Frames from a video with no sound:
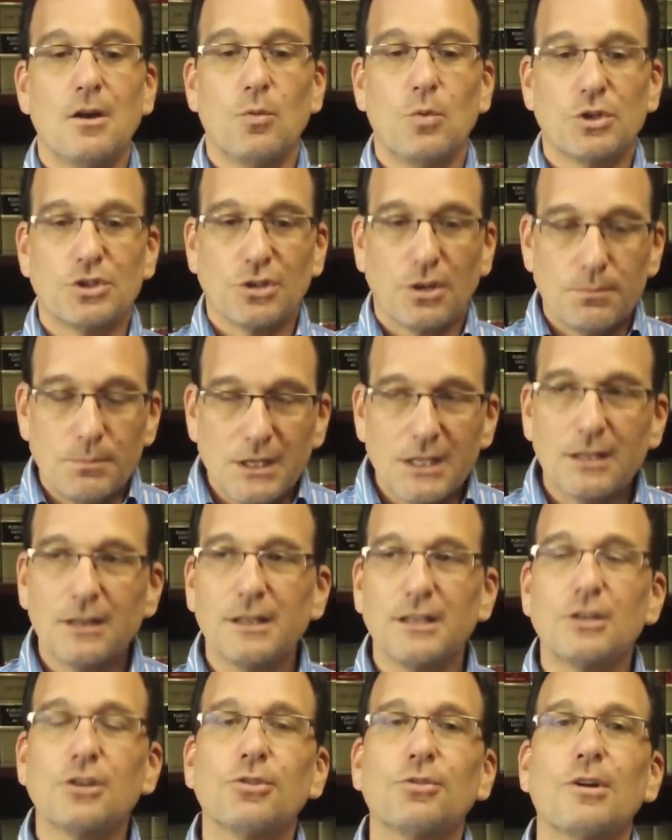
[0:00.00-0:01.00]
which
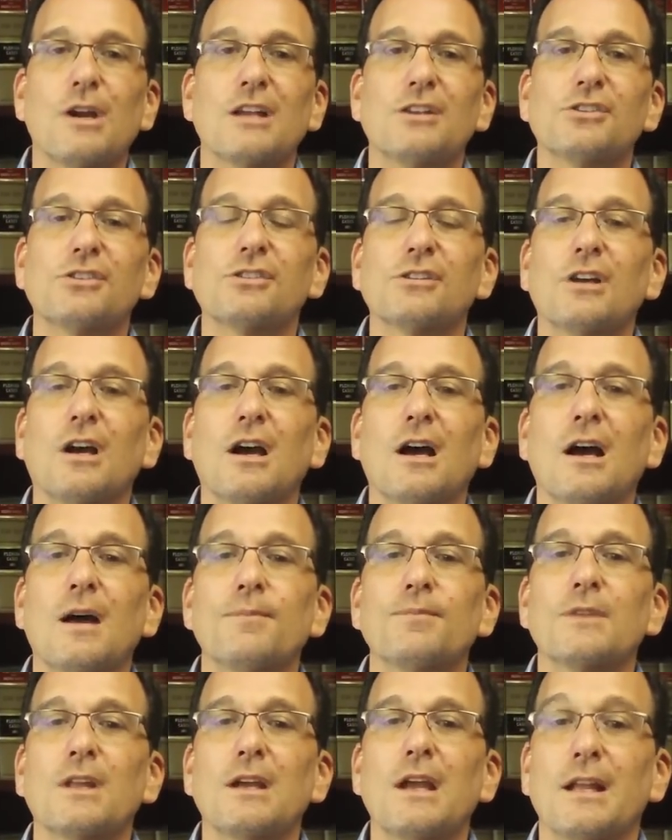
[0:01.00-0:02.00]
immediately creates
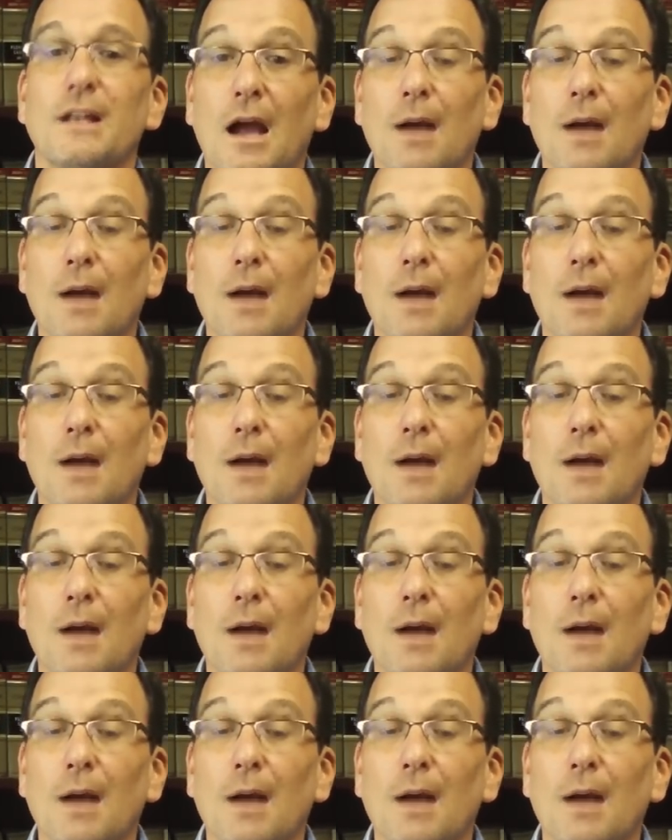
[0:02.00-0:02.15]
an